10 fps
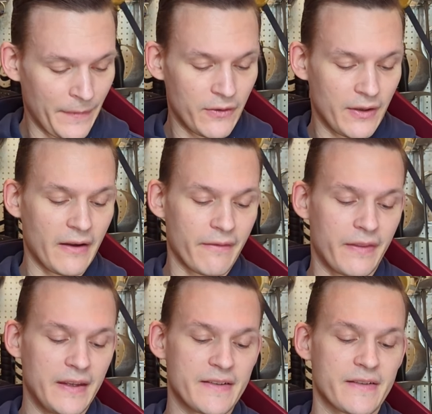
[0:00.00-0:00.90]
You have
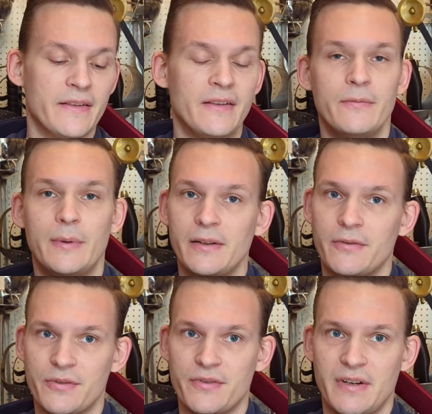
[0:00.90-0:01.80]
these
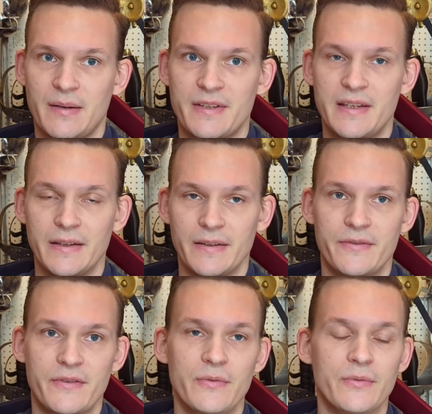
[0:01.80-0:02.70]
Velcro straps here
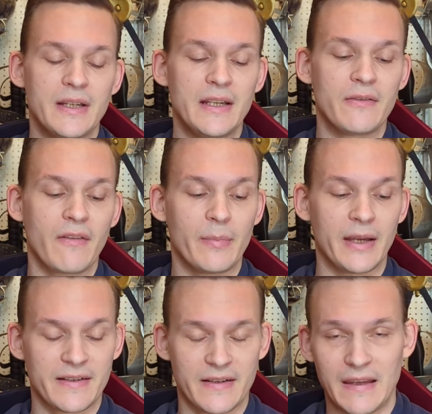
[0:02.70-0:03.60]
sewn into the
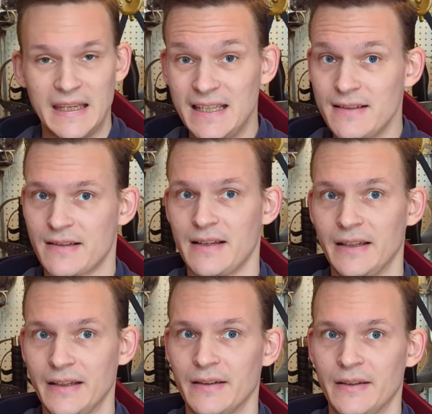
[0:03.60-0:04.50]
pants in the inside.